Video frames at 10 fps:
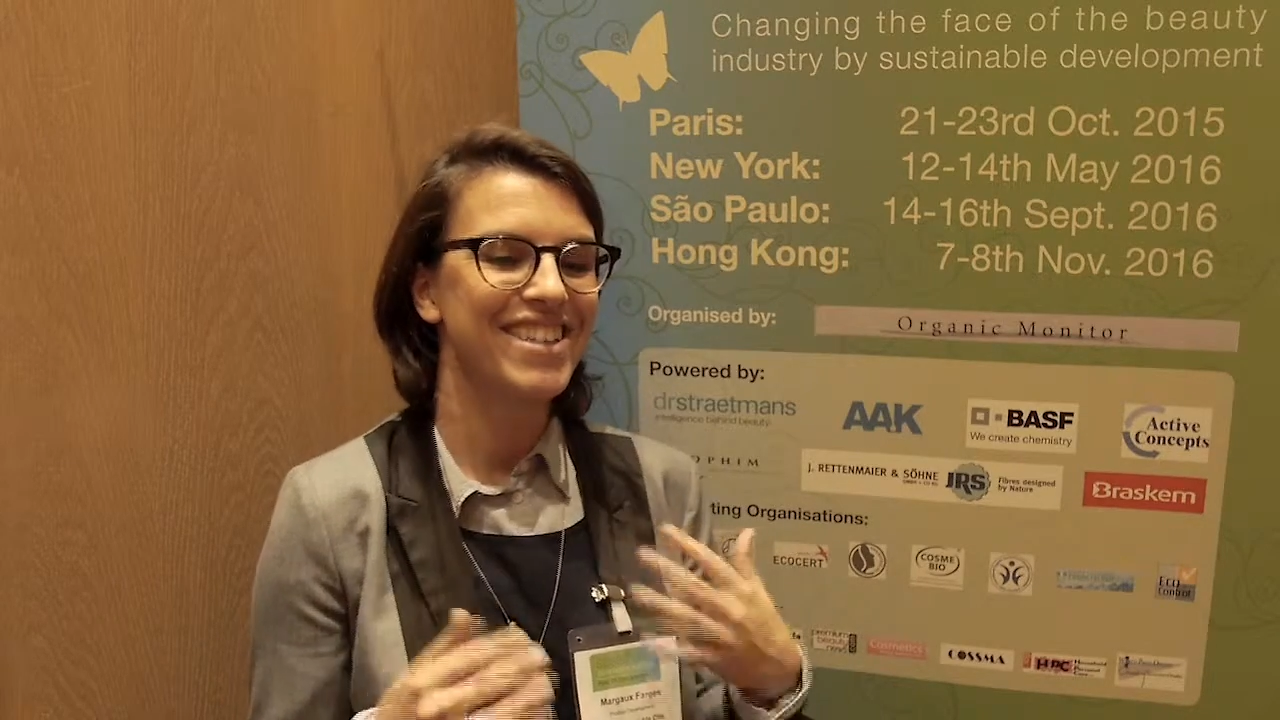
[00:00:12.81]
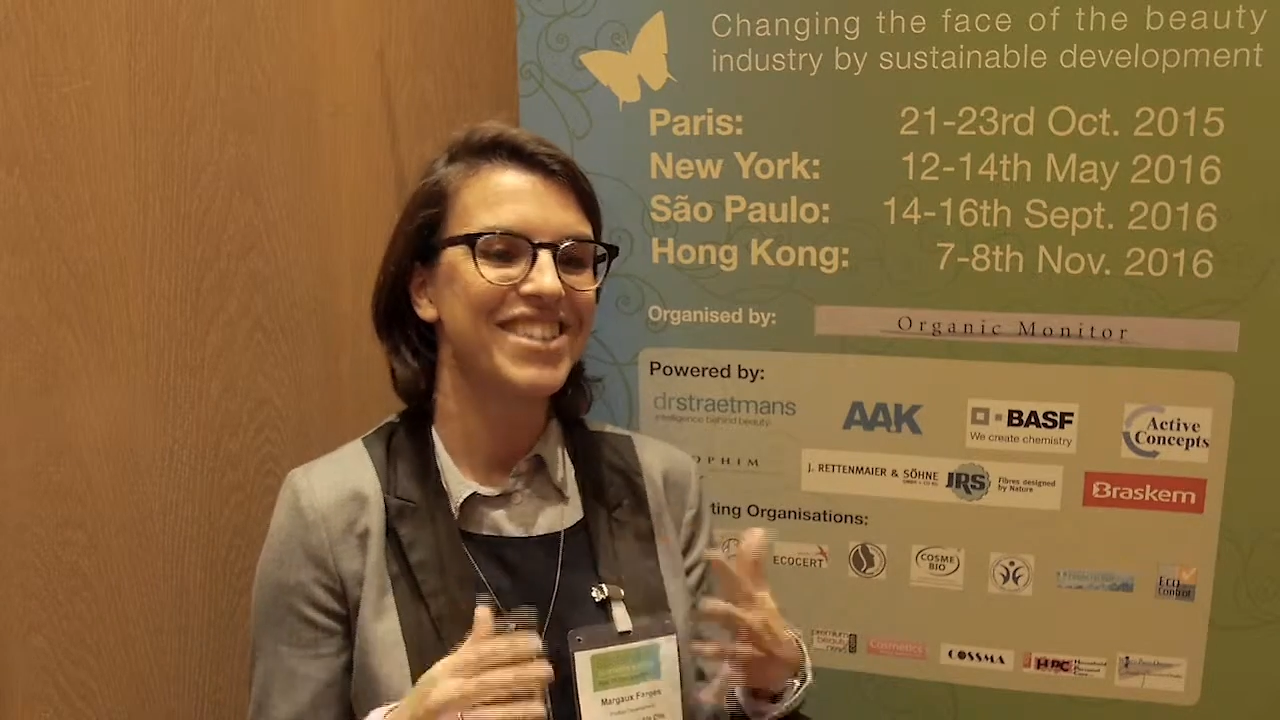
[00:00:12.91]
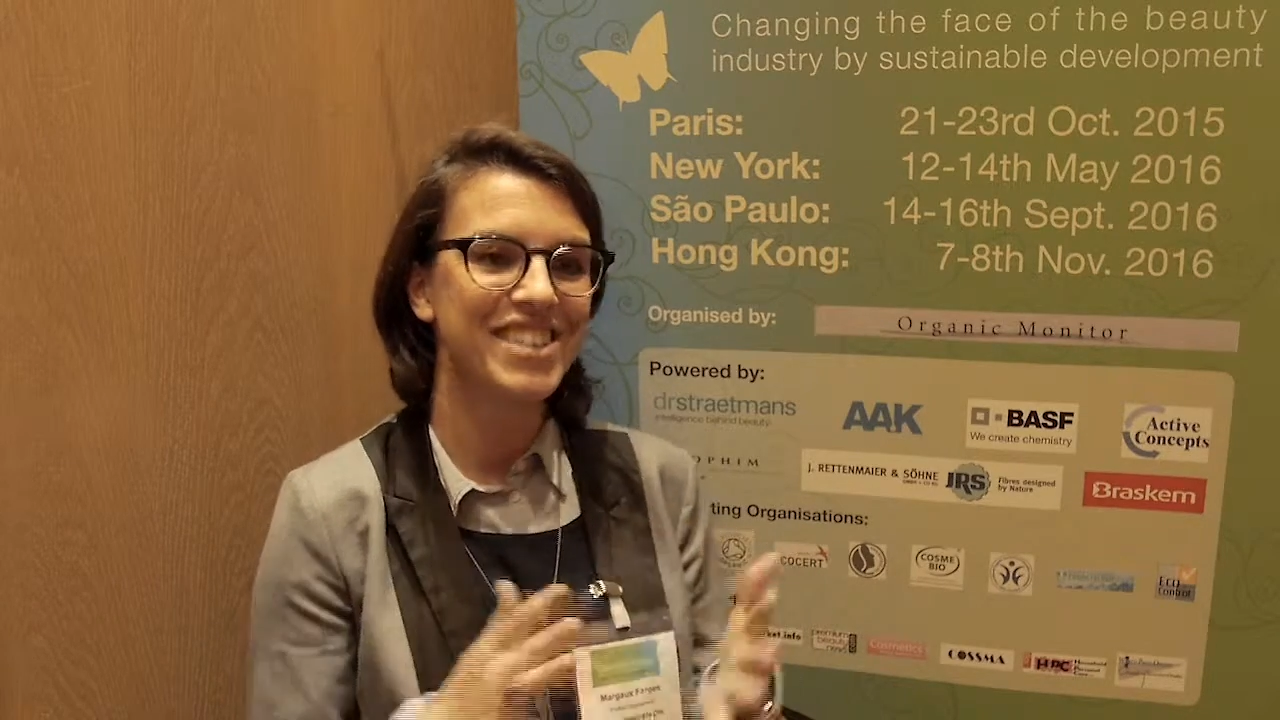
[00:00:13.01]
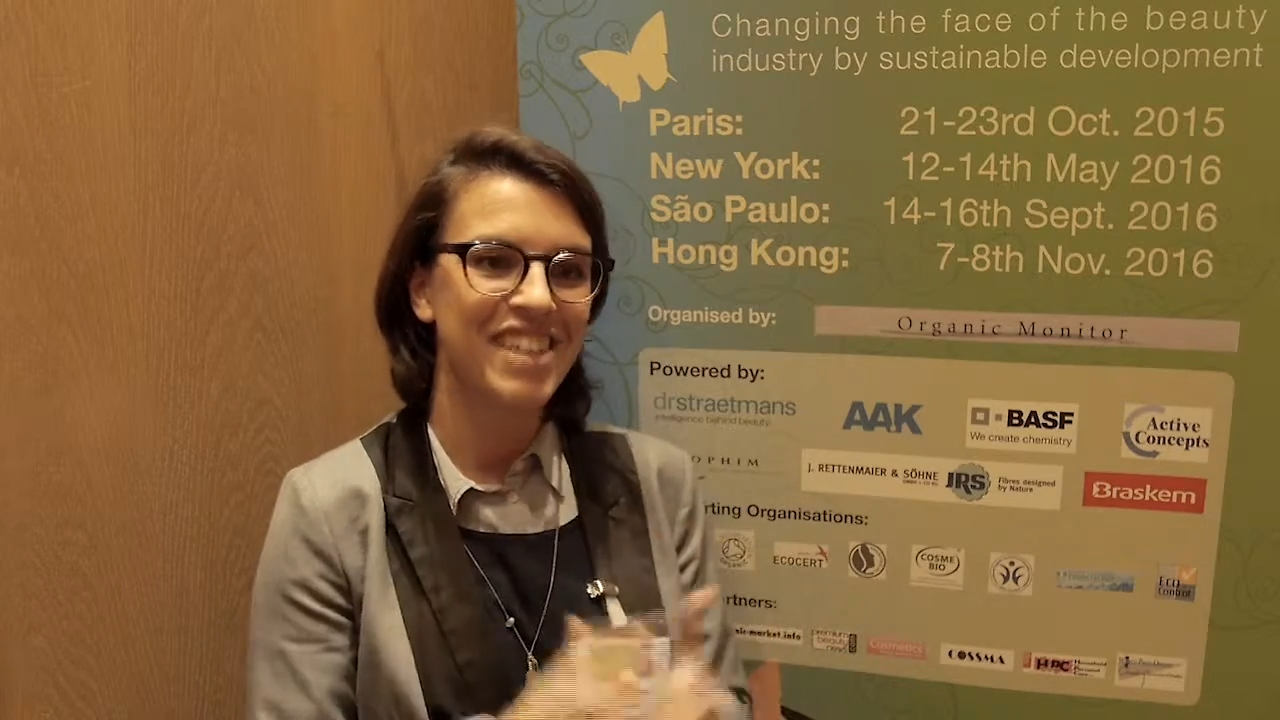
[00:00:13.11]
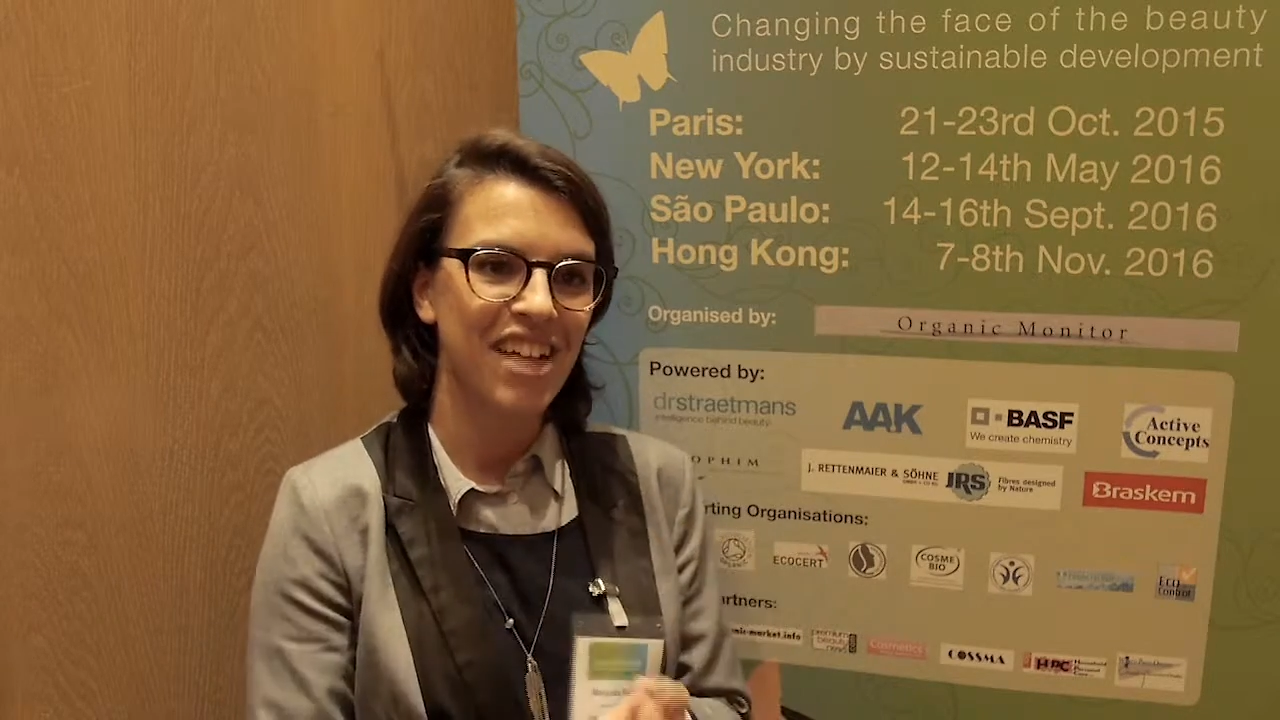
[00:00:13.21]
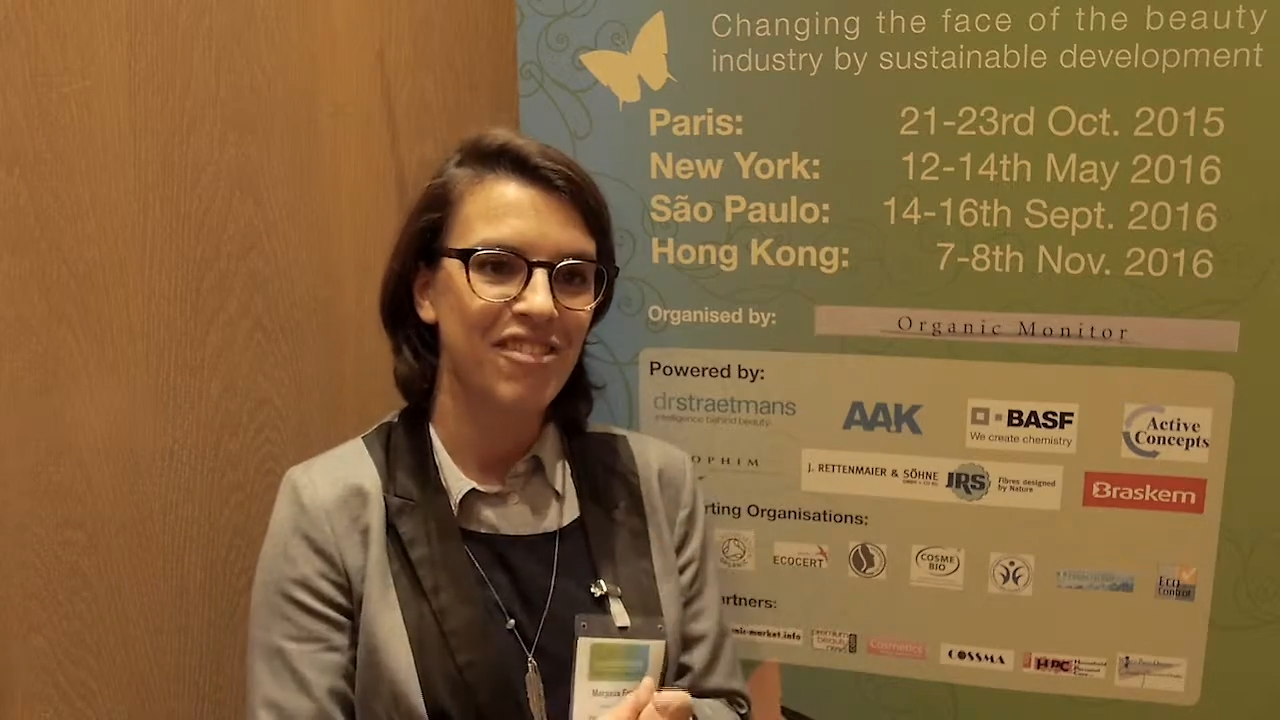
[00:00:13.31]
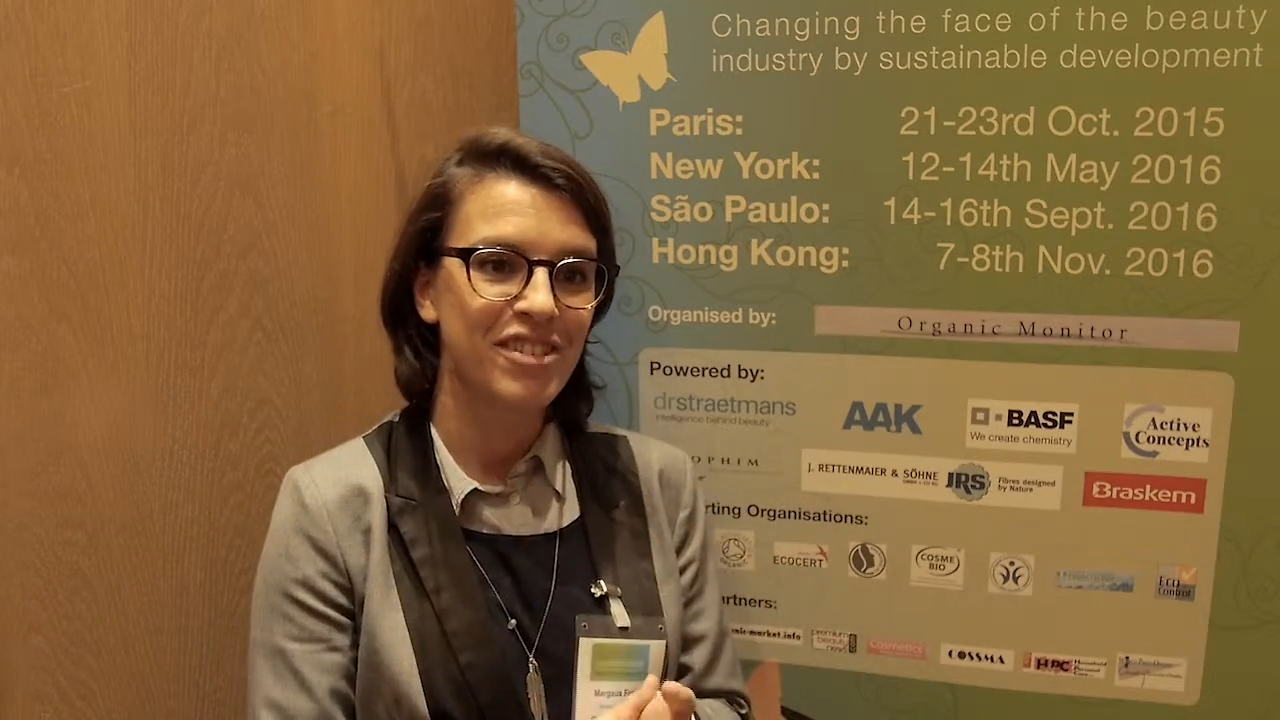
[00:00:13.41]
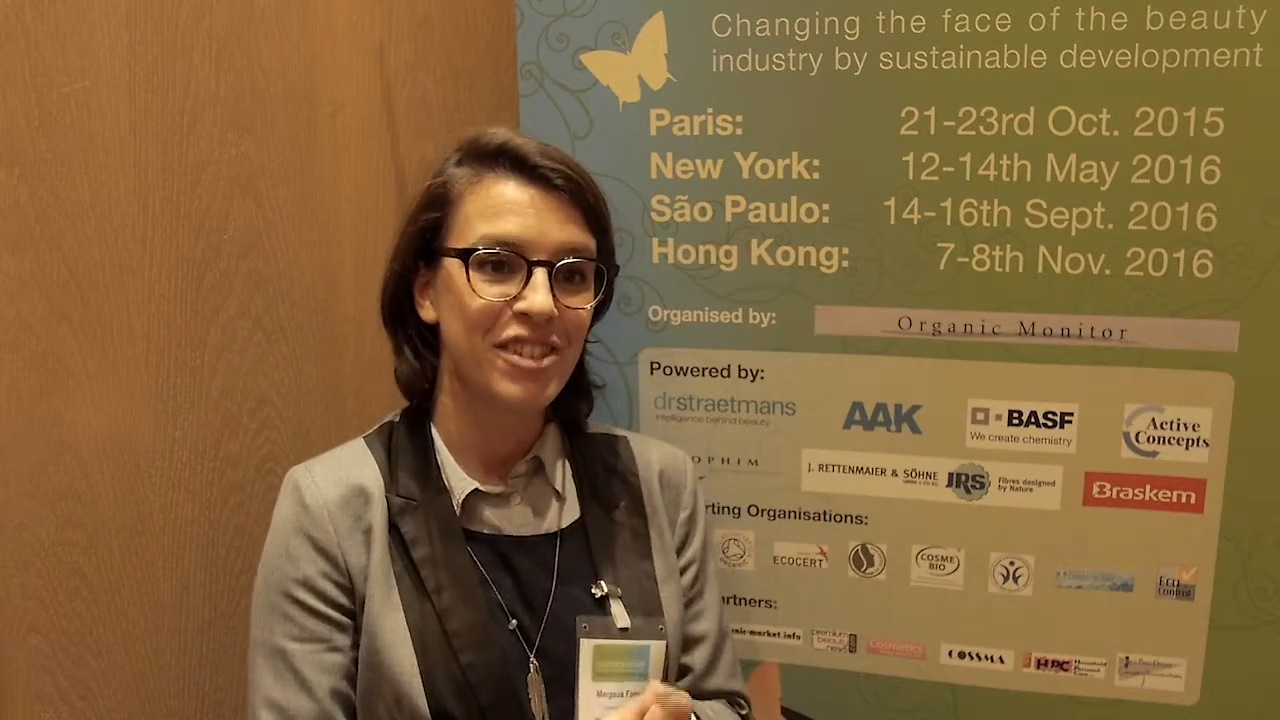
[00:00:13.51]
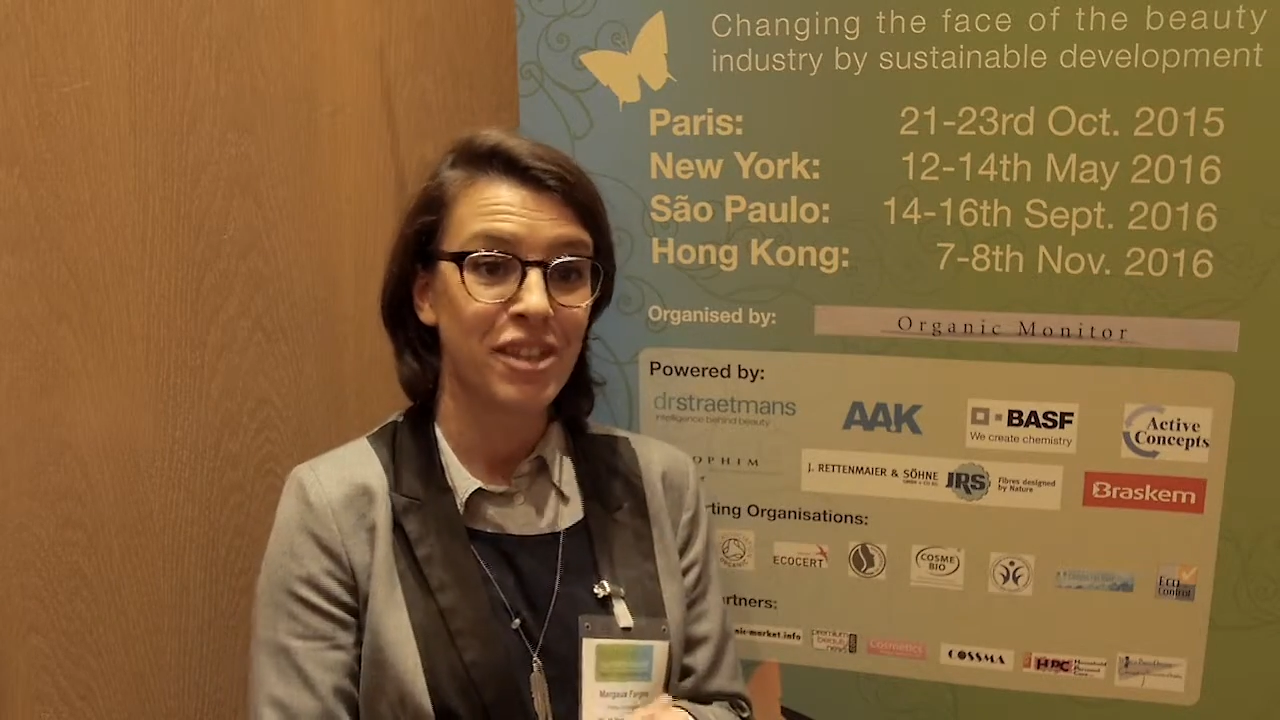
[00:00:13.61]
yourself